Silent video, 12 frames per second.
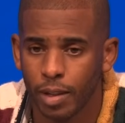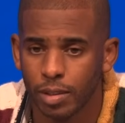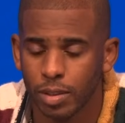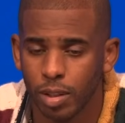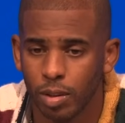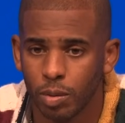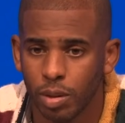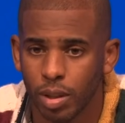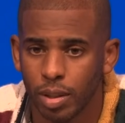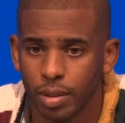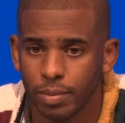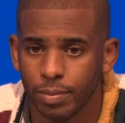And
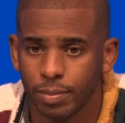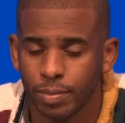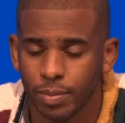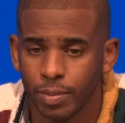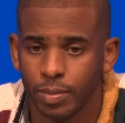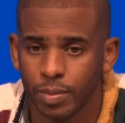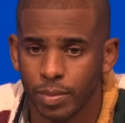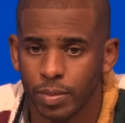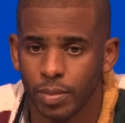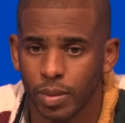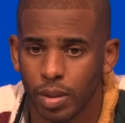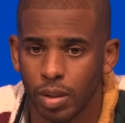so,
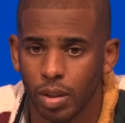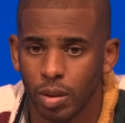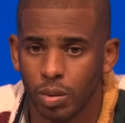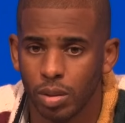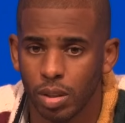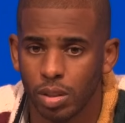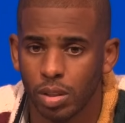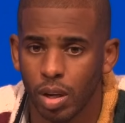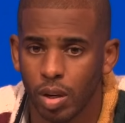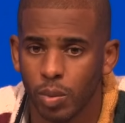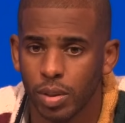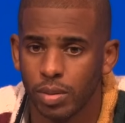you know, it's
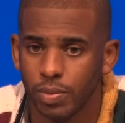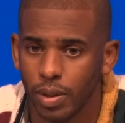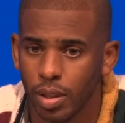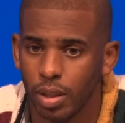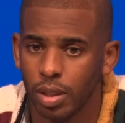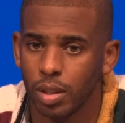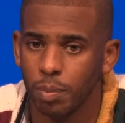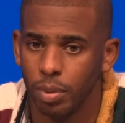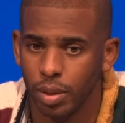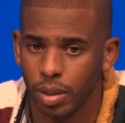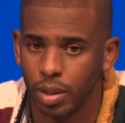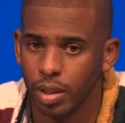always fun to
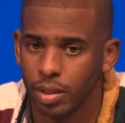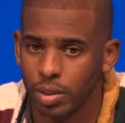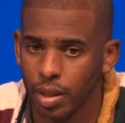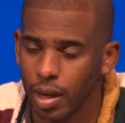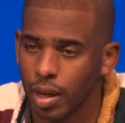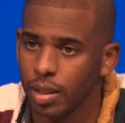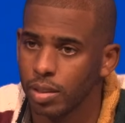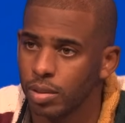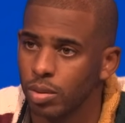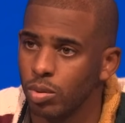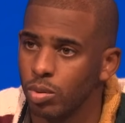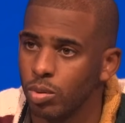compete against
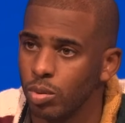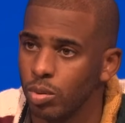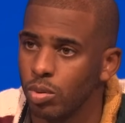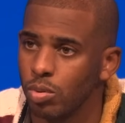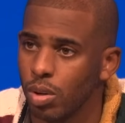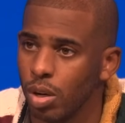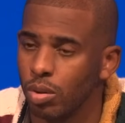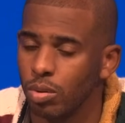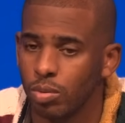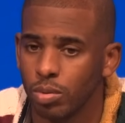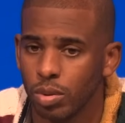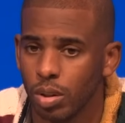guys who you
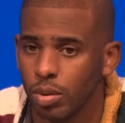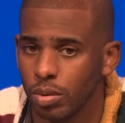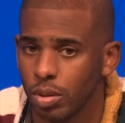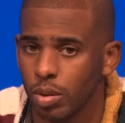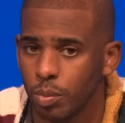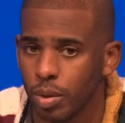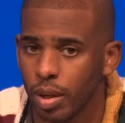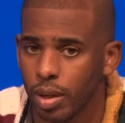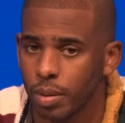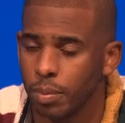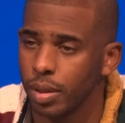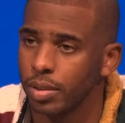know going to bring
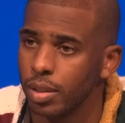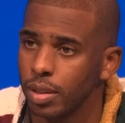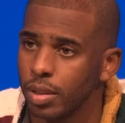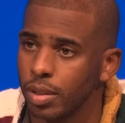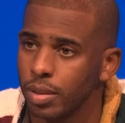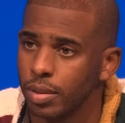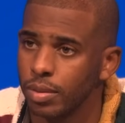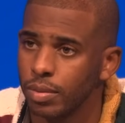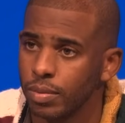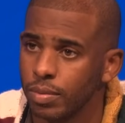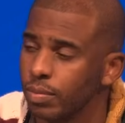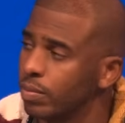out the best in
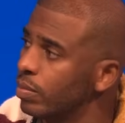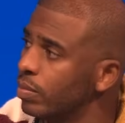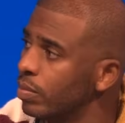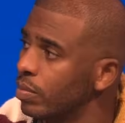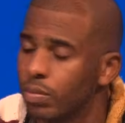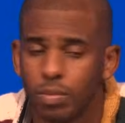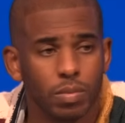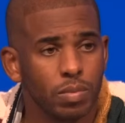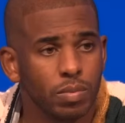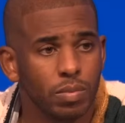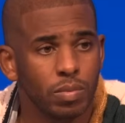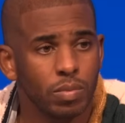
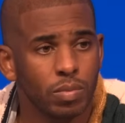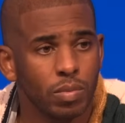you.